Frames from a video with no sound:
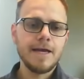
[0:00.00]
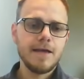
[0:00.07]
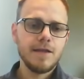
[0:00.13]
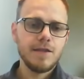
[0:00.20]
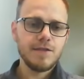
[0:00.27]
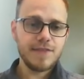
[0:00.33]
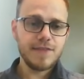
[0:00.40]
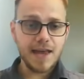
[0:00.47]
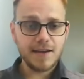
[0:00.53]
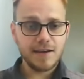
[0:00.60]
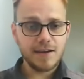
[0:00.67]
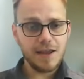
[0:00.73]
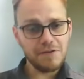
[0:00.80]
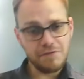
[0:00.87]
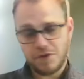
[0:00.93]
than
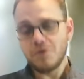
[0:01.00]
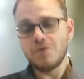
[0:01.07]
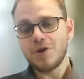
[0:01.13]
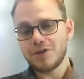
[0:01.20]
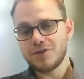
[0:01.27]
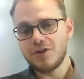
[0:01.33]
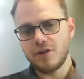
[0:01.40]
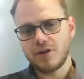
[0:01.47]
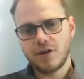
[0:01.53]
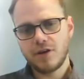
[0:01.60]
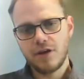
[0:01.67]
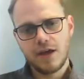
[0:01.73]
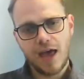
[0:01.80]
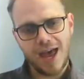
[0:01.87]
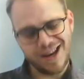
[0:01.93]
if you were to look
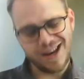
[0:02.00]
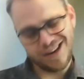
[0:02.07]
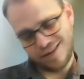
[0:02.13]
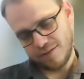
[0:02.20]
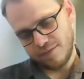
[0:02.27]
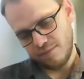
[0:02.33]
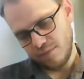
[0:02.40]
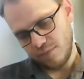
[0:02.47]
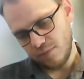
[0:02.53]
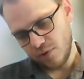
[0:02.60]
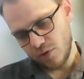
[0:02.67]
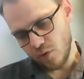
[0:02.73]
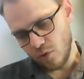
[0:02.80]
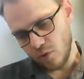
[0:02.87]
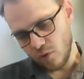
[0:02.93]
at
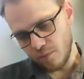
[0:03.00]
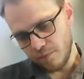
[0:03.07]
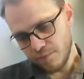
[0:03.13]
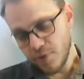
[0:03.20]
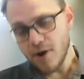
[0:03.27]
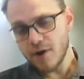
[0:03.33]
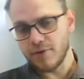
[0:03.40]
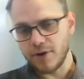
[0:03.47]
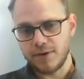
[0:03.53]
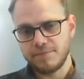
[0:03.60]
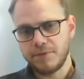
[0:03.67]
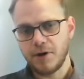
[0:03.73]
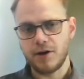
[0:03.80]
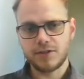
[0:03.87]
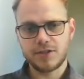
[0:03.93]
your poorer
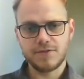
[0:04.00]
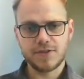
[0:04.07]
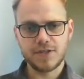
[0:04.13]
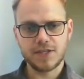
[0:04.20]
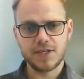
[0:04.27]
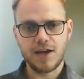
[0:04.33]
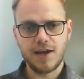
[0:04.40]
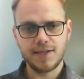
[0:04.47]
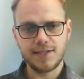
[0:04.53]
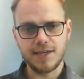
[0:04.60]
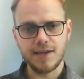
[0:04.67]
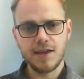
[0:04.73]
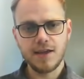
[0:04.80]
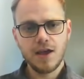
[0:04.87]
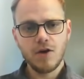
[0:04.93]
parts of
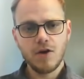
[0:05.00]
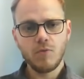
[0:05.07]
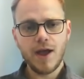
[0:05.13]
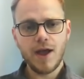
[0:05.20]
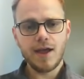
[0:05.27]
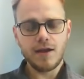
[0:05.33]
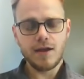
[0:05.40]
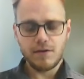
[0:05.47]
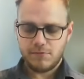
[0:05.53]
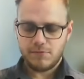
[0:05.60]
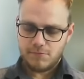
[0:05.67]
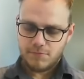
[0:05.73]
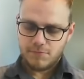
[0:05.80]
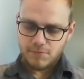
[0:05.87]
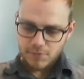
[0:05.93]
society, where
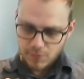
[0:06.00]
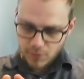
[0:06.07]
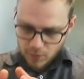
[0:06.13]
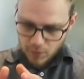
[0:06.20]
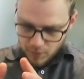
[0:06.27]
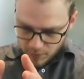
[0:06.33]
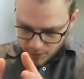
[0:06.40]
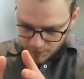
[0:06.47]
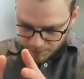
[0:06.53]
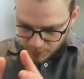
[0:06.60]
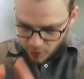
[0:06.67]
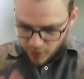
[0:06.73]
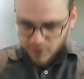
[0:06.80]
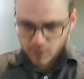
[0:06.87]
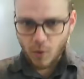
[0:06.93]

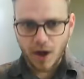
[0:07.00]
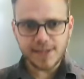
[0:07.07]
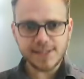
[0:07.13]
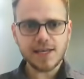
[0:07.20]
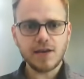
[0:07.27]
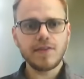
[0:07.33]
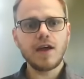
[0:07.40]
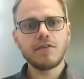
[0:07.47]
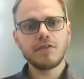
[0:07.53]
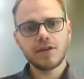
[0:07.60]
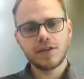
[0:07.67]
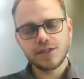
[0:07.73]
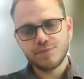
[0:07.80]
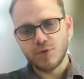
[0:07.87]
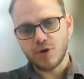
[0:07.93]
poorer white South
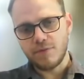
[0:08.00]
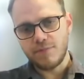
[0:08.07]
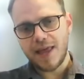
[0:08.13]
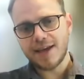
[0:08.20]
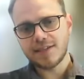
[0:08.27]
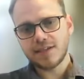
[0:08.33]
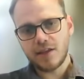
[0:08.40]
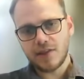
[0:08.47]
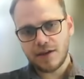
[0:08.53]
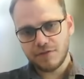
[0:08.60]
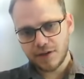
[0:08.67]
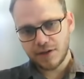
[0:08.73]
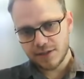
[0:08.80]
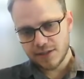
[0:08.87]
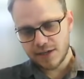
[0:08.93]
Africans, poorer black South
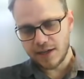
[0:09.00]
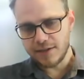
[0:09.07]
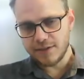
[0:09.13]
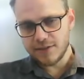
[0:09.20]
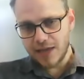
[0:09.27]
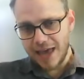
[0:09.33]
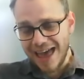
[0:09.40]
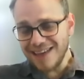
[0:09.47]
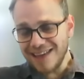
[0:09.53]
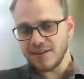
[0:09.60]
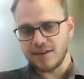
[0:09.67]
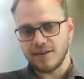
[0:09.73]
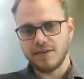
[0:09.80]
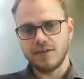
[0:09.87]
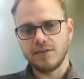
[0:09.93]
Africans, colored, and
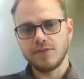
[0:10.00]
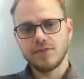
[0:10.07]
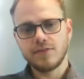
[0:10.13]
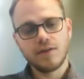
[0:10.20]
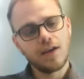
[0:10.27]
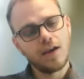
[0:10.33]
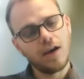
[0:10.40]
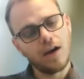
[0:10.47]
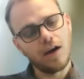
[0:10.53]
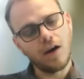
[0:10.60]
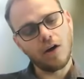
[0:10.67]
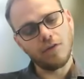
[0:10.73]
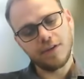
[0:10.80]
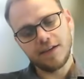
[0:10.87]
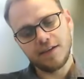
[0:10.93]
Indian,
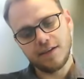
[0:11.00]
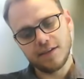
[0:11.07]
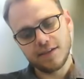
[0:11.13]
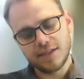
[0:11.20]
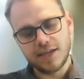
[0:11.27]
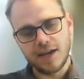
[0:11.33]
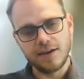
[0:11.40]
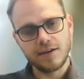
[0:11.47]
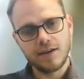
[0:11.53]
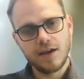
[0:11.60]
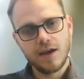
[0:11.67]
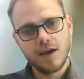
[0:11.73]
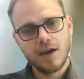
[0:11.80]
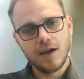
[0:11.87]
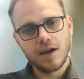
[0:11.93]
of Indian descent,
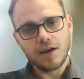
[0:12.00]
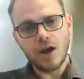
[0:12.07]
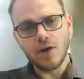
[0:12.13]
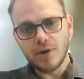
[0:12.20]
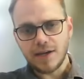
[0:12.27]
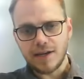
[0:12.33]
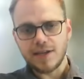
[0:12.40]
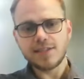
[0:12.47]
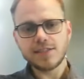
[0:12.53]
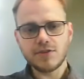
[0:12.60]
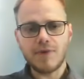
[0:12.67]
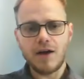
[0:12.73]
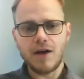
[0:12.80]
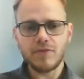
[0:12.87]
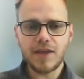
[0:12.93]
coalesced
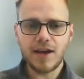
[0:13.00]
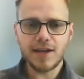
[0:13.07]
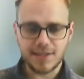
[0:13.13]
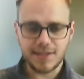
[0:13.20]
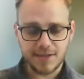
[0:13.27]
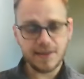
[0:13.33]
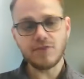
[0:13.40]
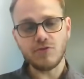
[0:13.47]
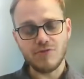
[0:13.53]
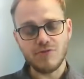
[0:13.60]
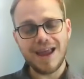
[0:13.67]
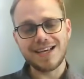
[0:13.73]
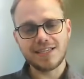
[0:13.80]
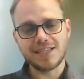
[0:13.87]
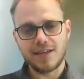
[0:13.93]
around the idea that
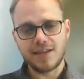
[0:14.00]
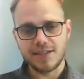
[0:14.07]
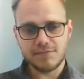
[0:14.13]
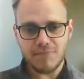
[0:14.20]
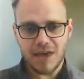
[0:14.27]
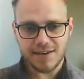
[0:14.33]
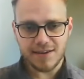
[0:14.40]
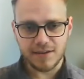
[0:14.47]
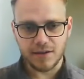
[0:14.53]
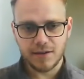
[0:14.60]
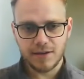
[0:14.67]
race does matter.